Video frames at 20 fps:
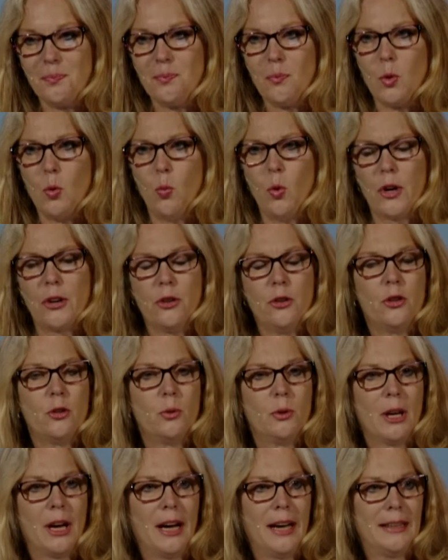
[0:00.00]
1 or 2
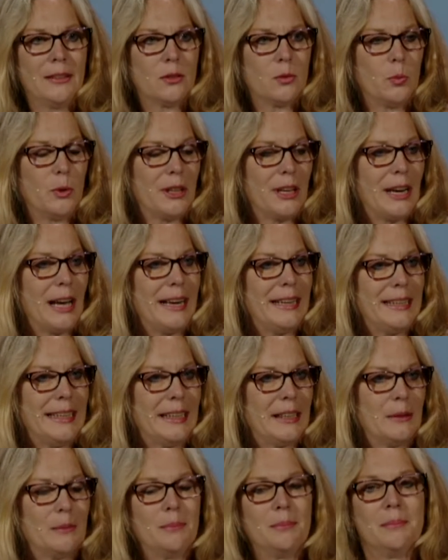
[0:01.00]
guys with an
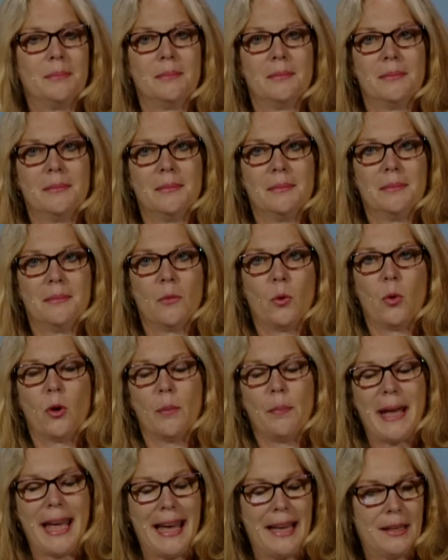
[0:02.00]
idea or a
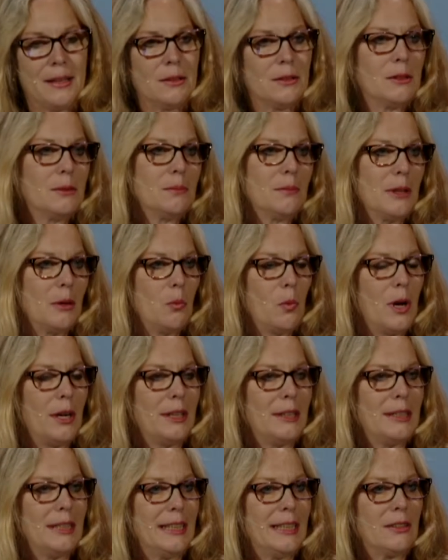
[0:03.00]
patent that
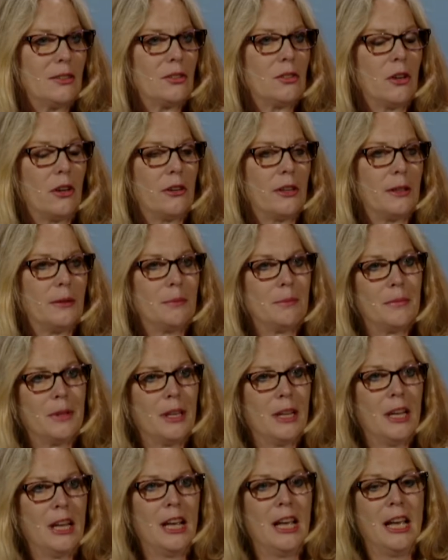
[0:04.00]
wanted to get started.
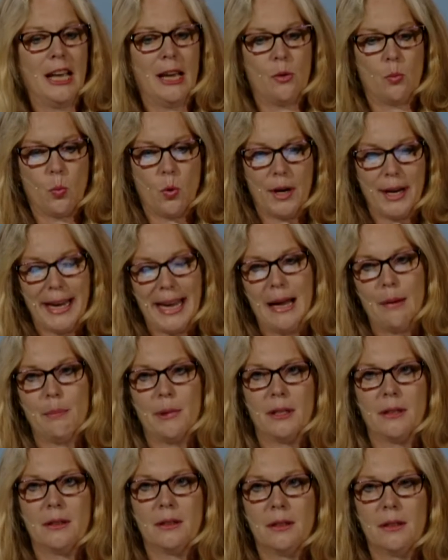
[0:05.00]
And what
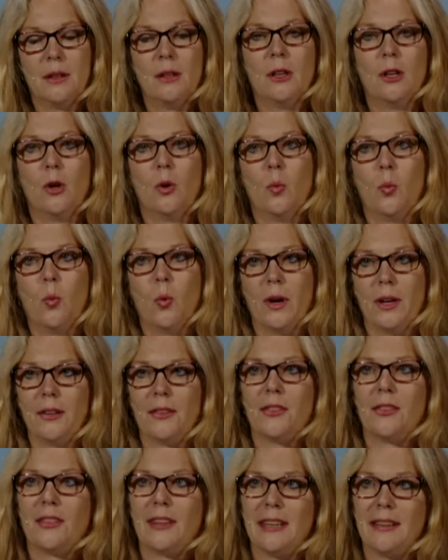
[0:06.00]
happened
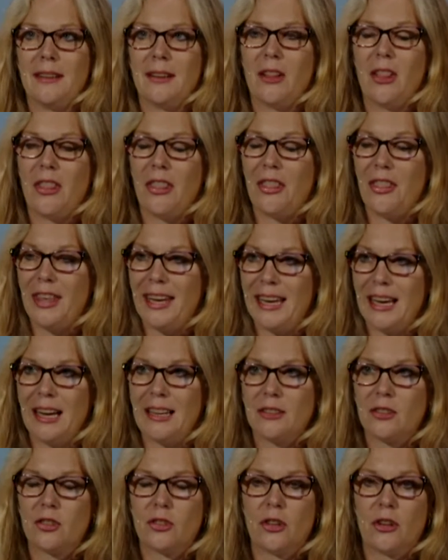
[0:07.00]
was that they got
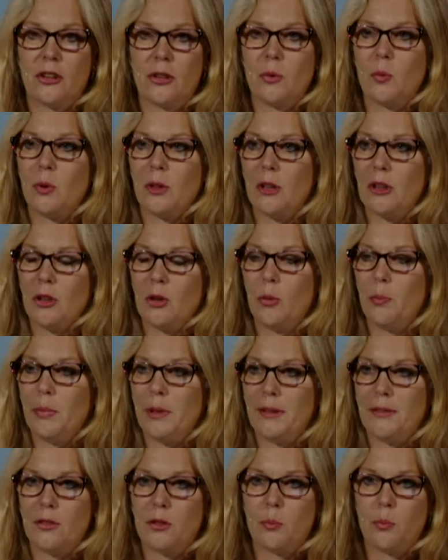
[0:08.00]
started with a little bit
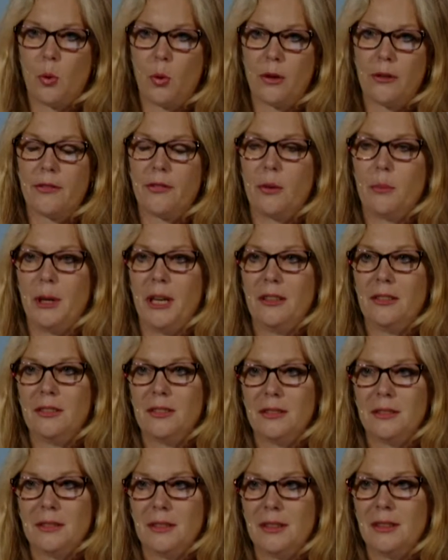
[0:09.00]
of support from
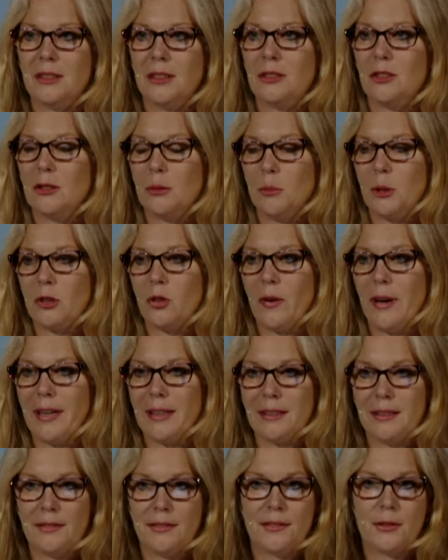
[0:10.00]
us, some
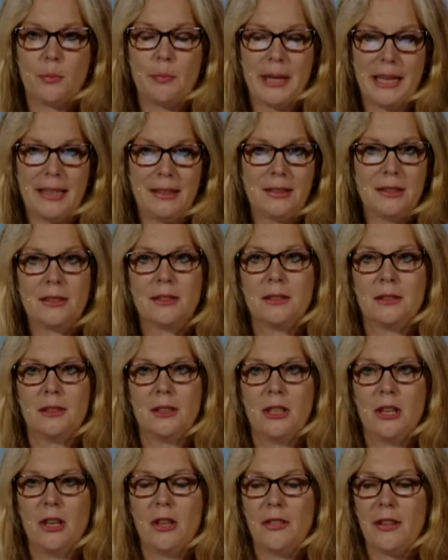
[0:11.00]
attractive space
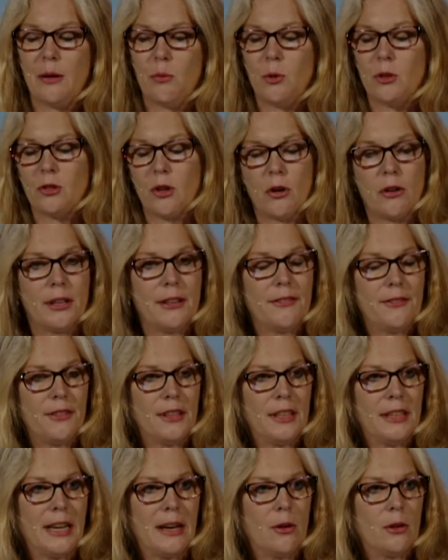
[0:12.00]
that was already
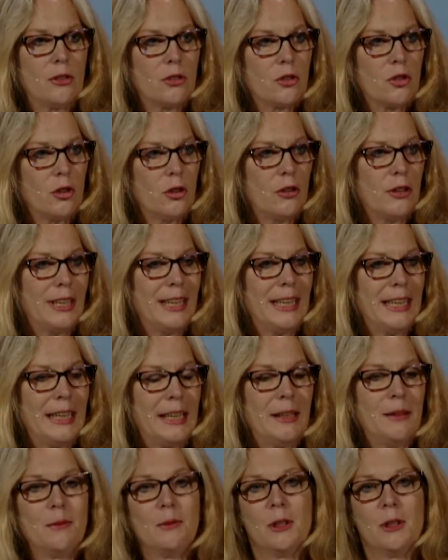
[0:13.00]
fitted out as turnkey.